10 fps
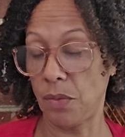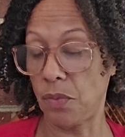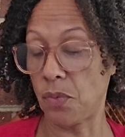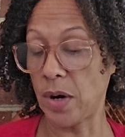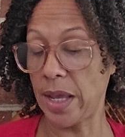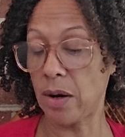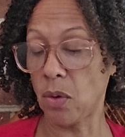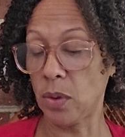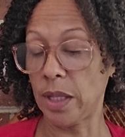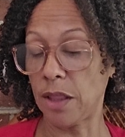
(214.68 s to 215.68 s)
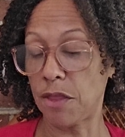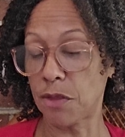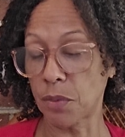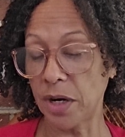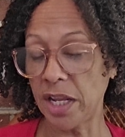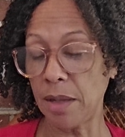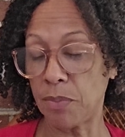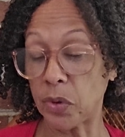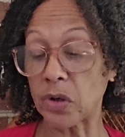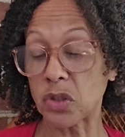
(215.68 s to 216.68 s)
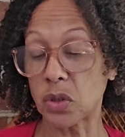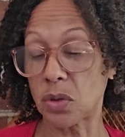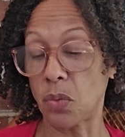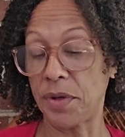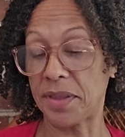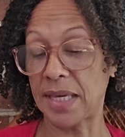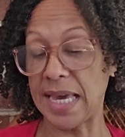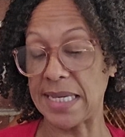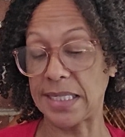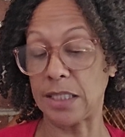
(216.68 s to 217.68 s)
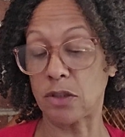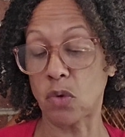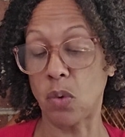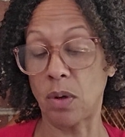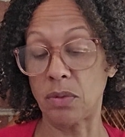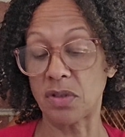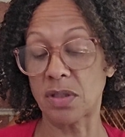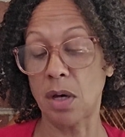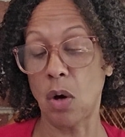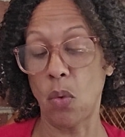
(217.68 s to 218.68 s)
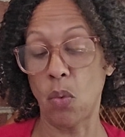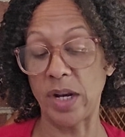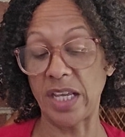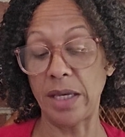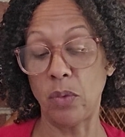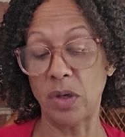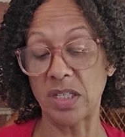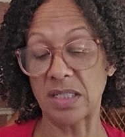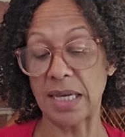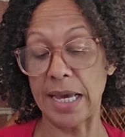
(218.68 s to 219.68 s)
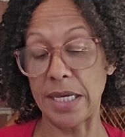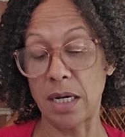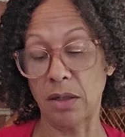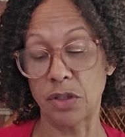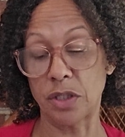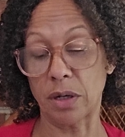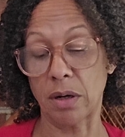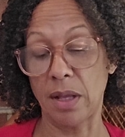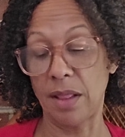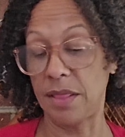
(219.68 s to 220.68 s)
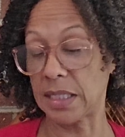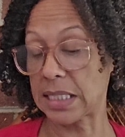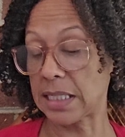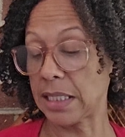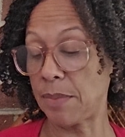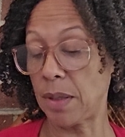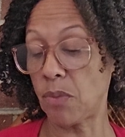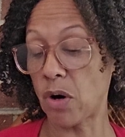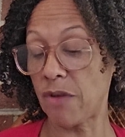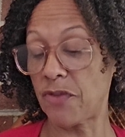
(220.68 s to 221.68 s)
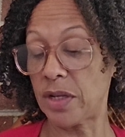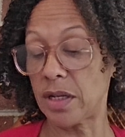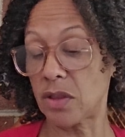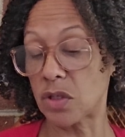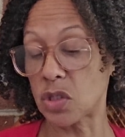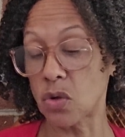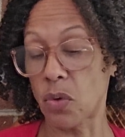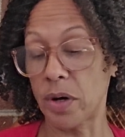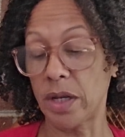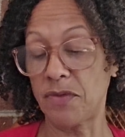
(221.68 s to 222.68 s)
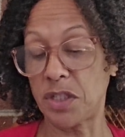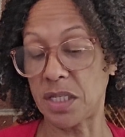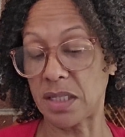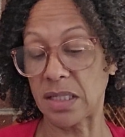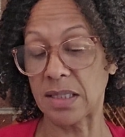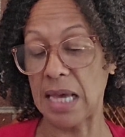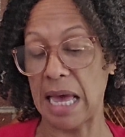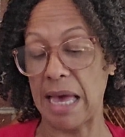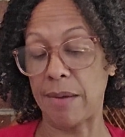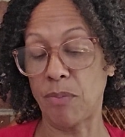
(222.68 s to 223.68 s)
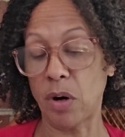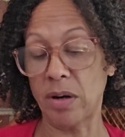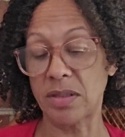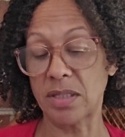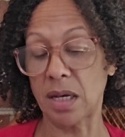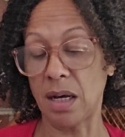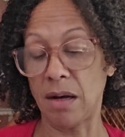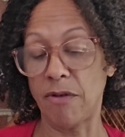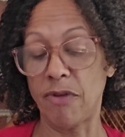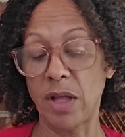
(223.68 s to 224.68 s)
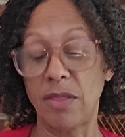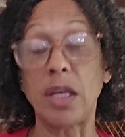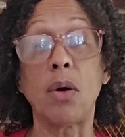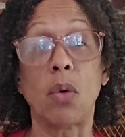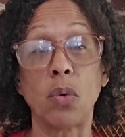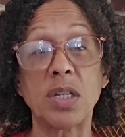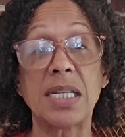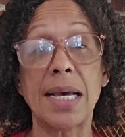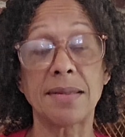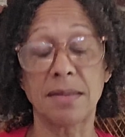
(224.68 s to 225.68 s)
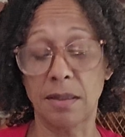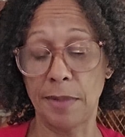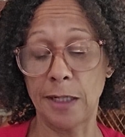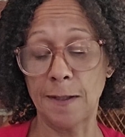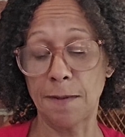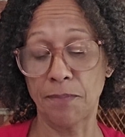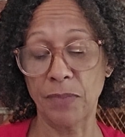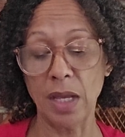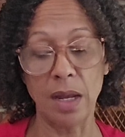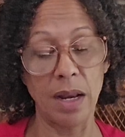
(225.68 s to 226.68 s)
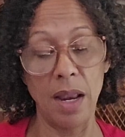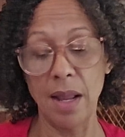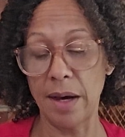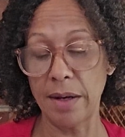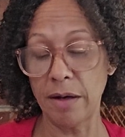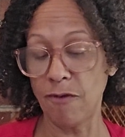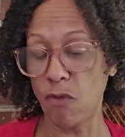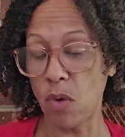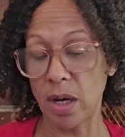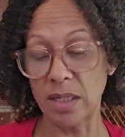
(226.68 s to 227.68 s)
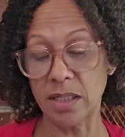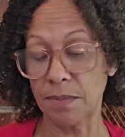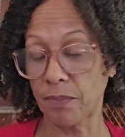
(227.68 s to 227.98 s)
read only 3 books with Cayce's quotes when he was a youngster: The Sleeping Prophet, The Story of Jesus, and parts of the Old Testament. None of what